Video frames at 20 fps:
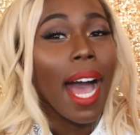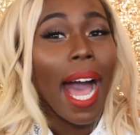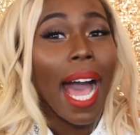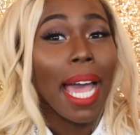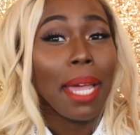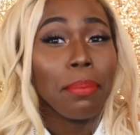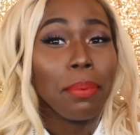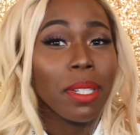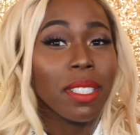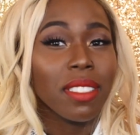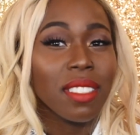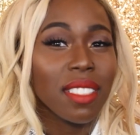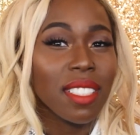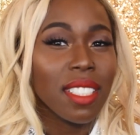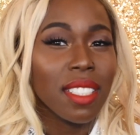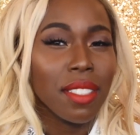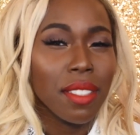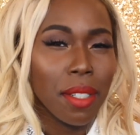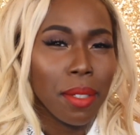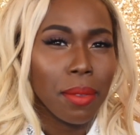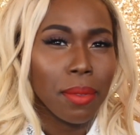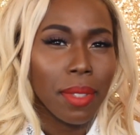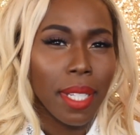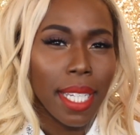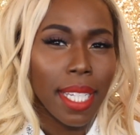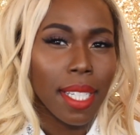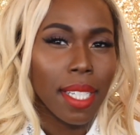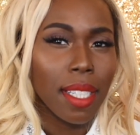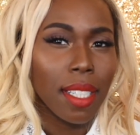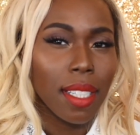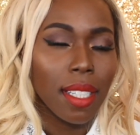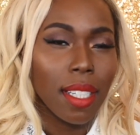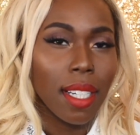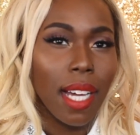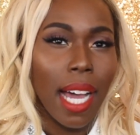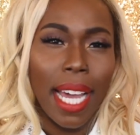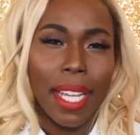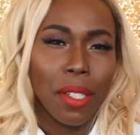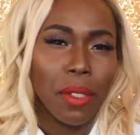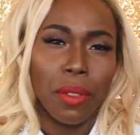I personally
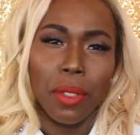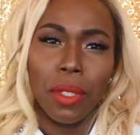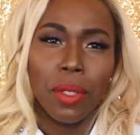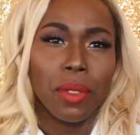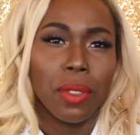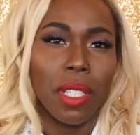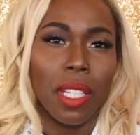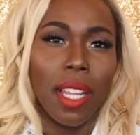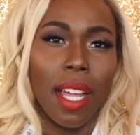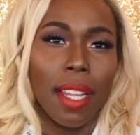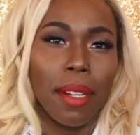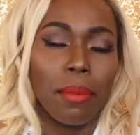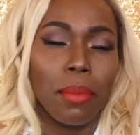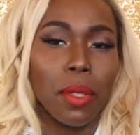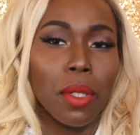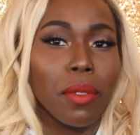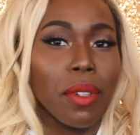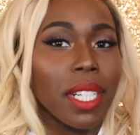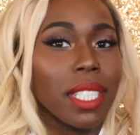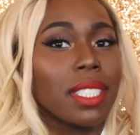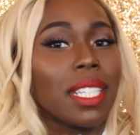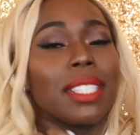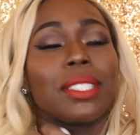I don't use a lot of blue reds.